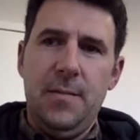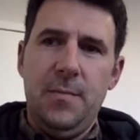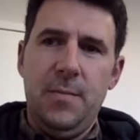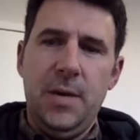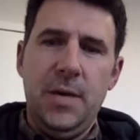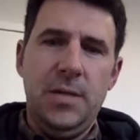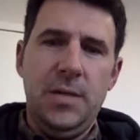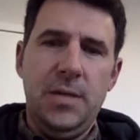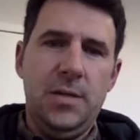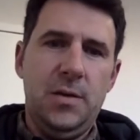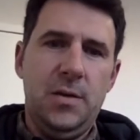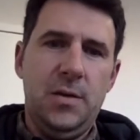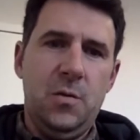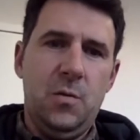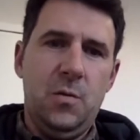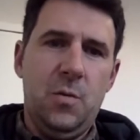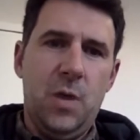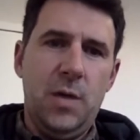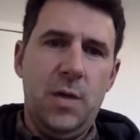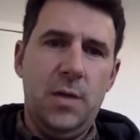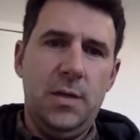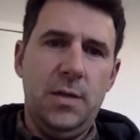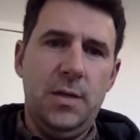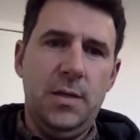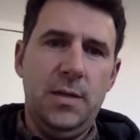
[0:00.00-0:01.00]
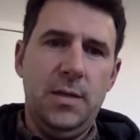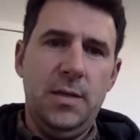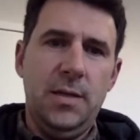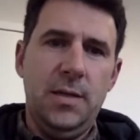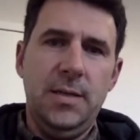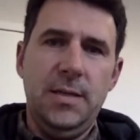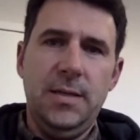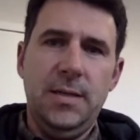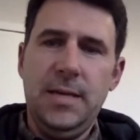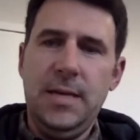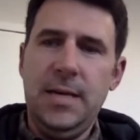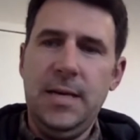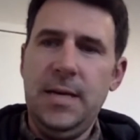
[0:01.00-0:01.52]
based here in Washington,
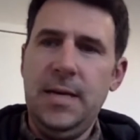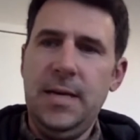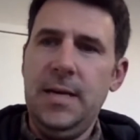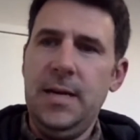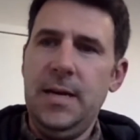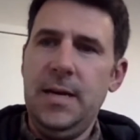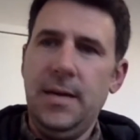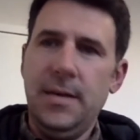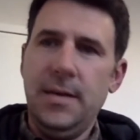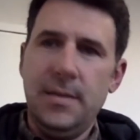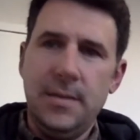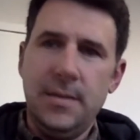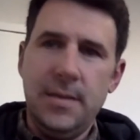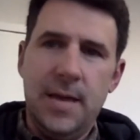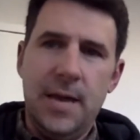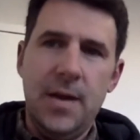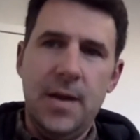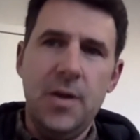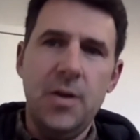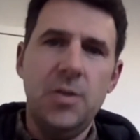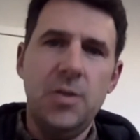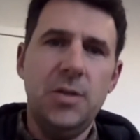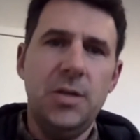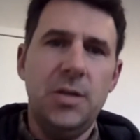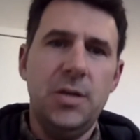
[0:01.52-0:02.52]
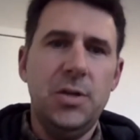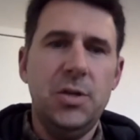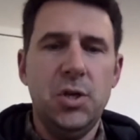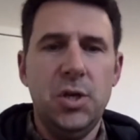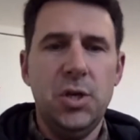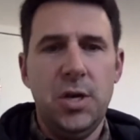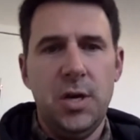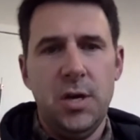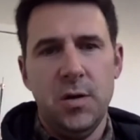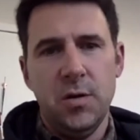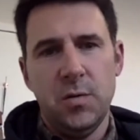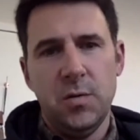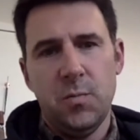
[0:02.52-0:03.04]
D.C., designers,
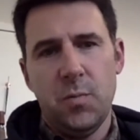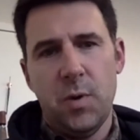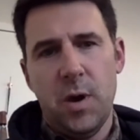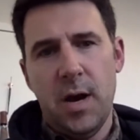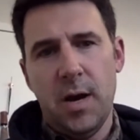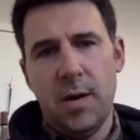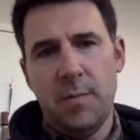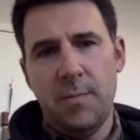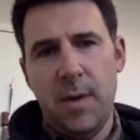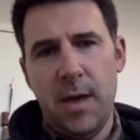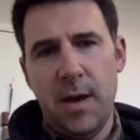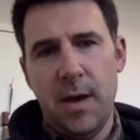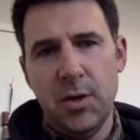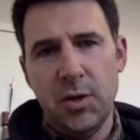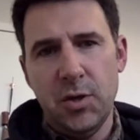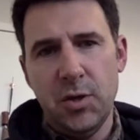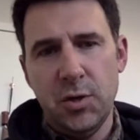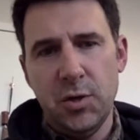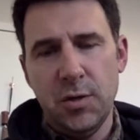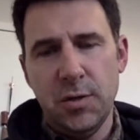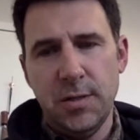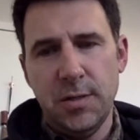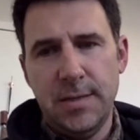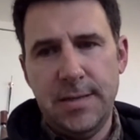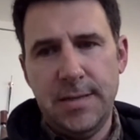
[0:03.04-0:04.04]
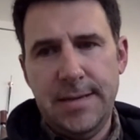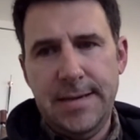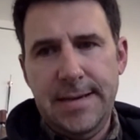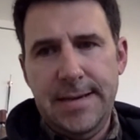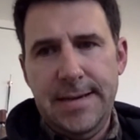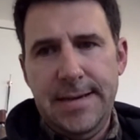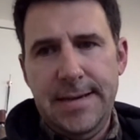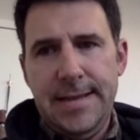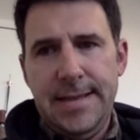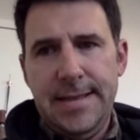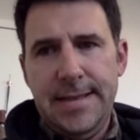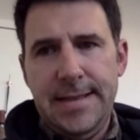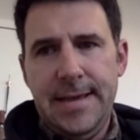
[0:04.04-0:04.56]
engineers, product managers
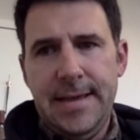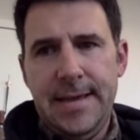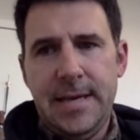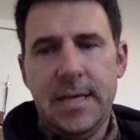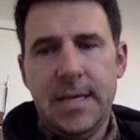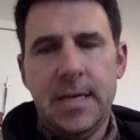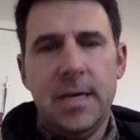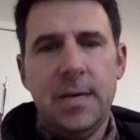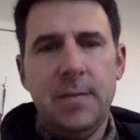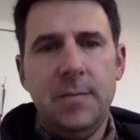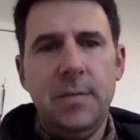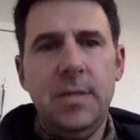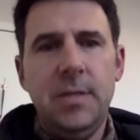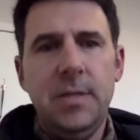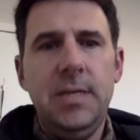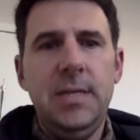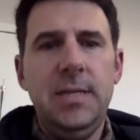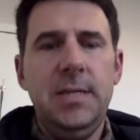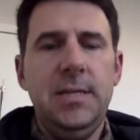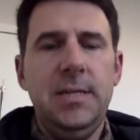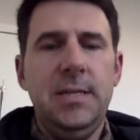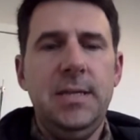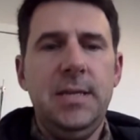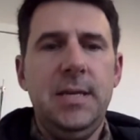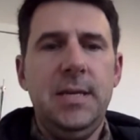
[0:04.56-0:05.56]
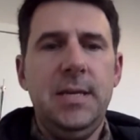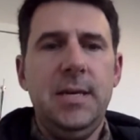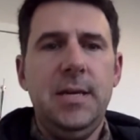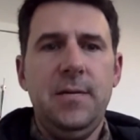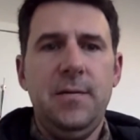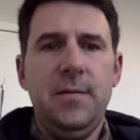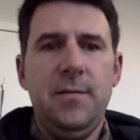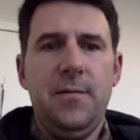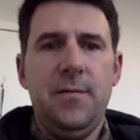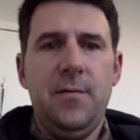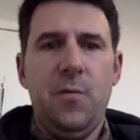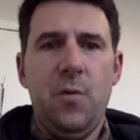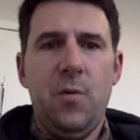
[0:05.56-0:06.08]
that come to D.C.